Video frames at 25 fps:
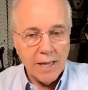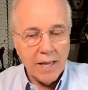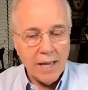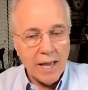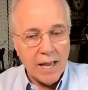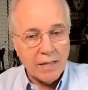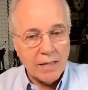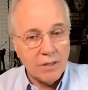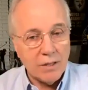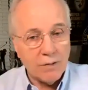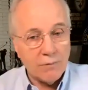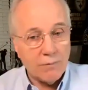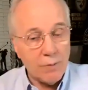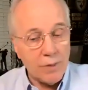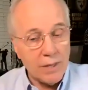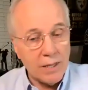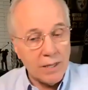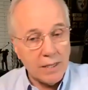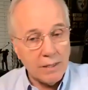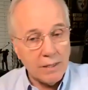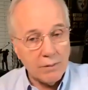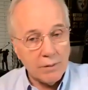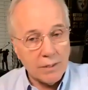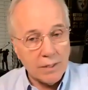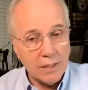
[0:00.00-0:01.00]
And the,
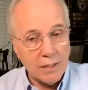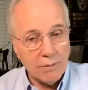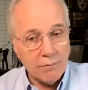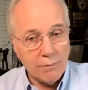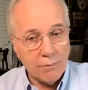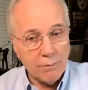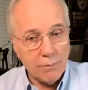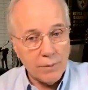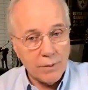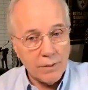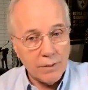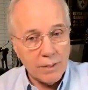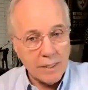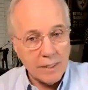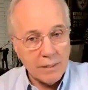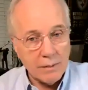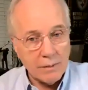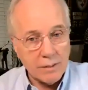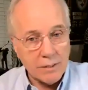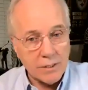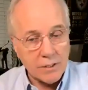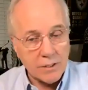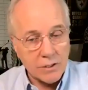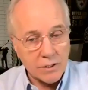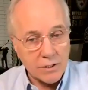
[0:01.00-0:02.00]
the, the, the
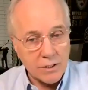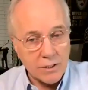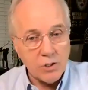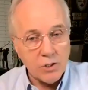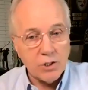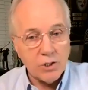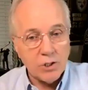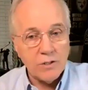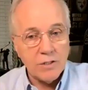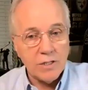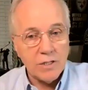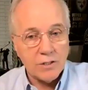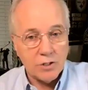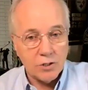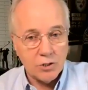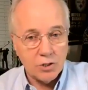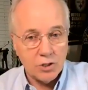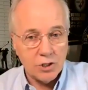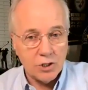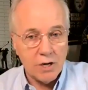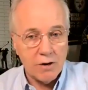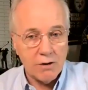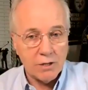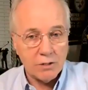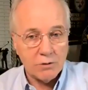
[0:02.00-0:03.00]
decision that the
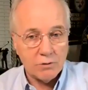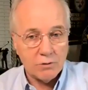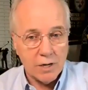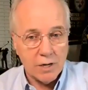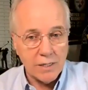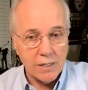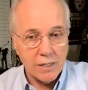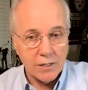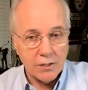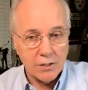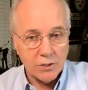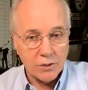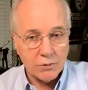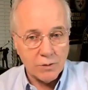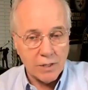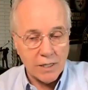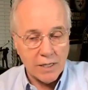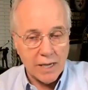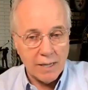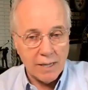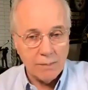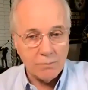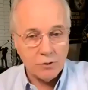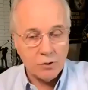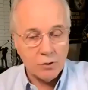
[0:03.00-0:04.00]
generic drug industry
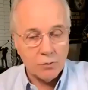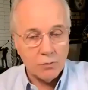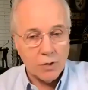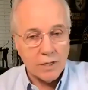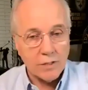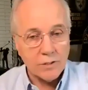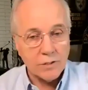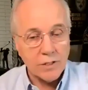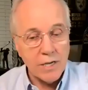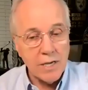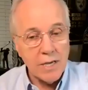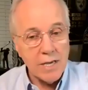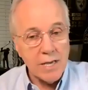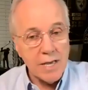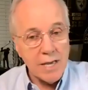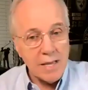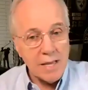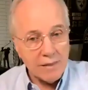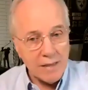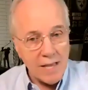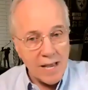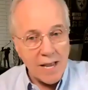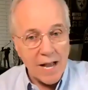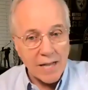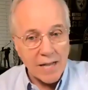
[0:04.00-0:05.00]
came to was
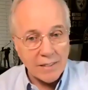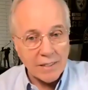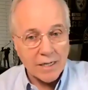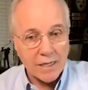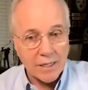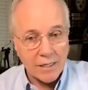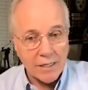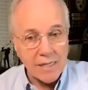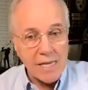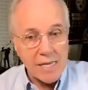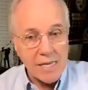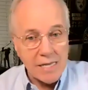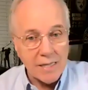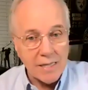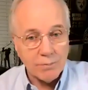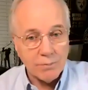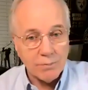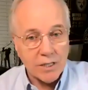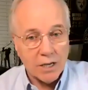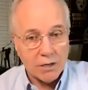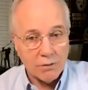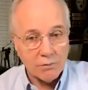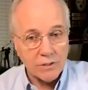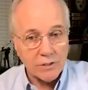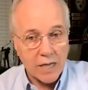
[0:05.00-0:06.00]
they had to clean
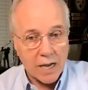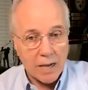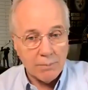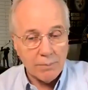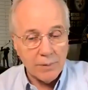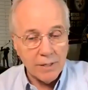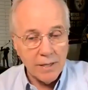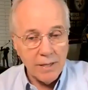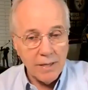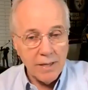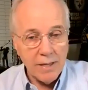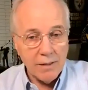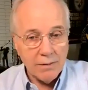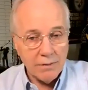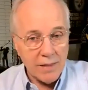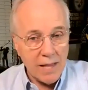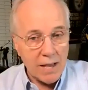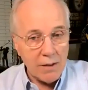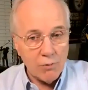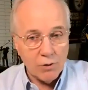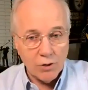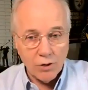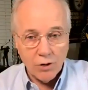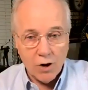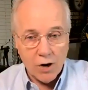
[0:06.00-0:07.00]
themselves up. They
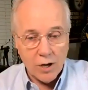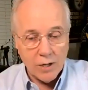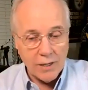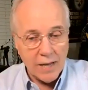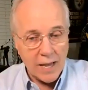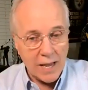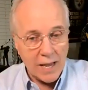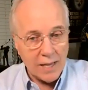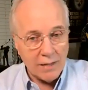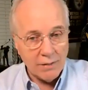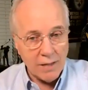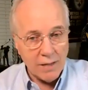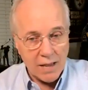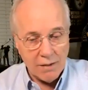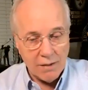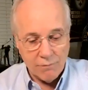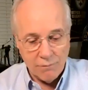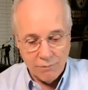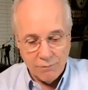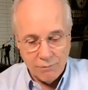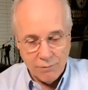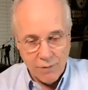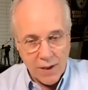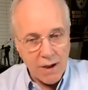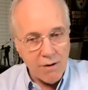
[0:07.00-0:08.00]
went on a, a
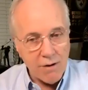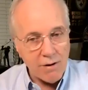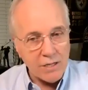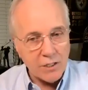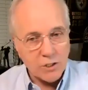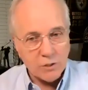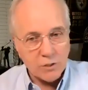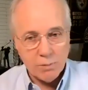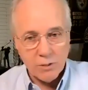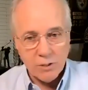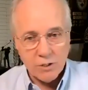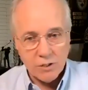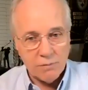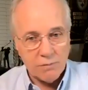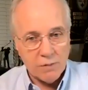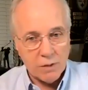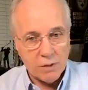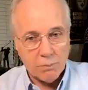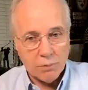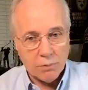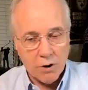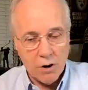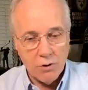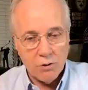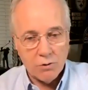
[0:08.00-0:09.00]
very specific
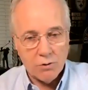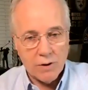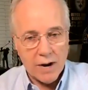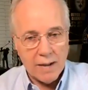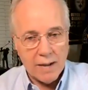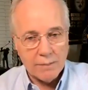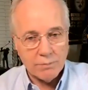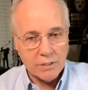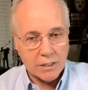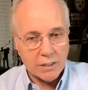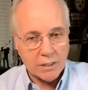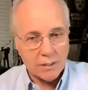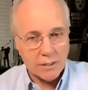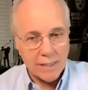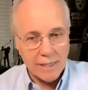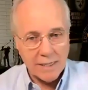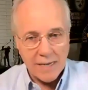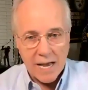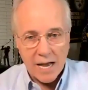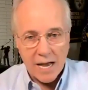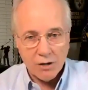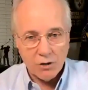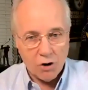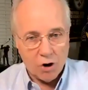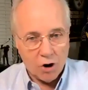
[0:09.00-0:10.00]
program to clean
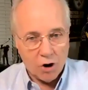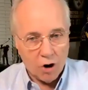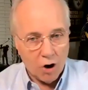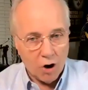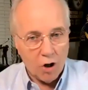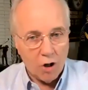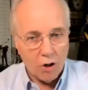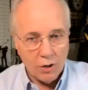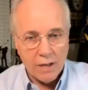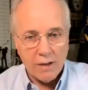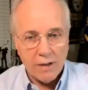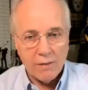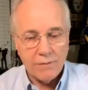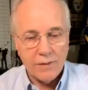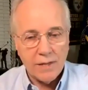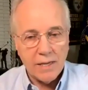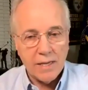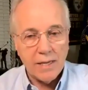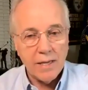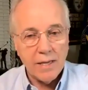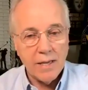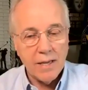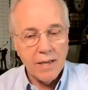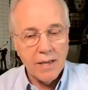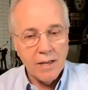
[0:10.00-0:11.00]
out all of
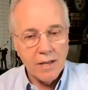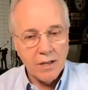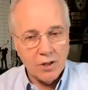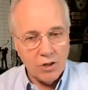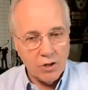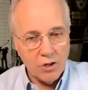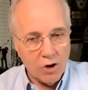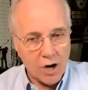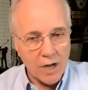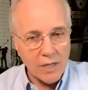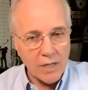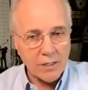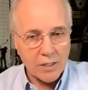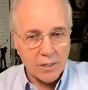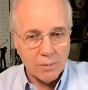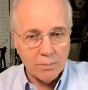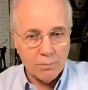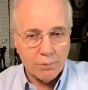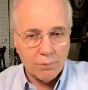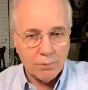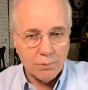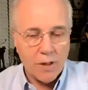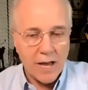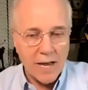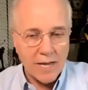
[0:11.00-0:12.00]
the
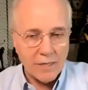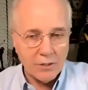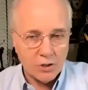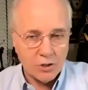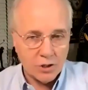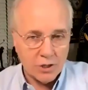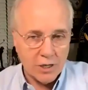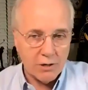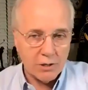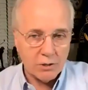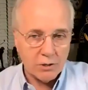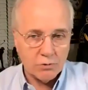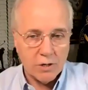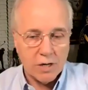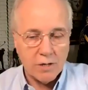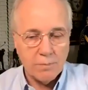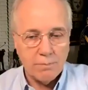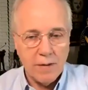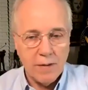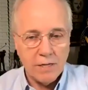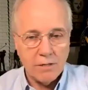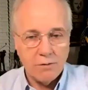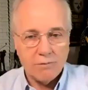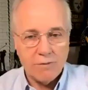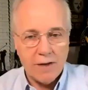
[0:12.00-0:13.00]
non-compliant generic drug
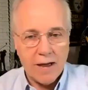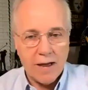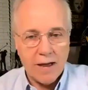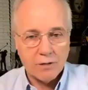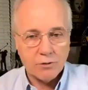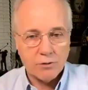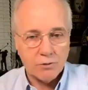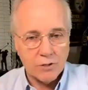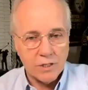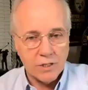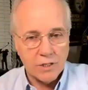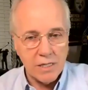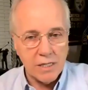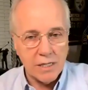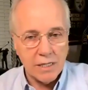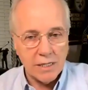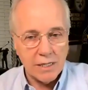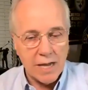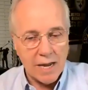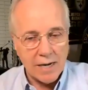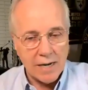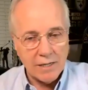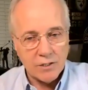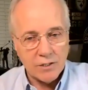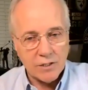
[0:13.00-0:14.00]
manufacturers in the
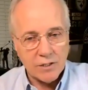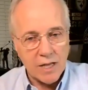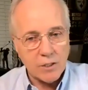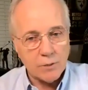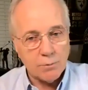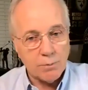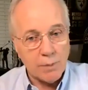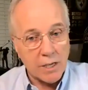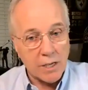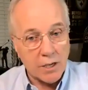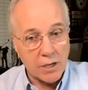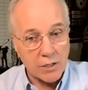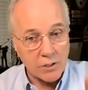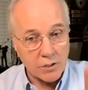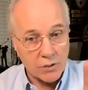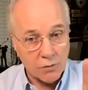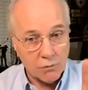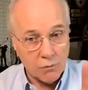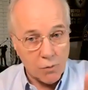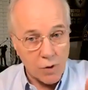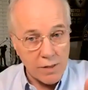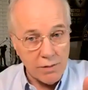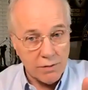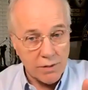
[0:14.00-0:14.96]
United States because of one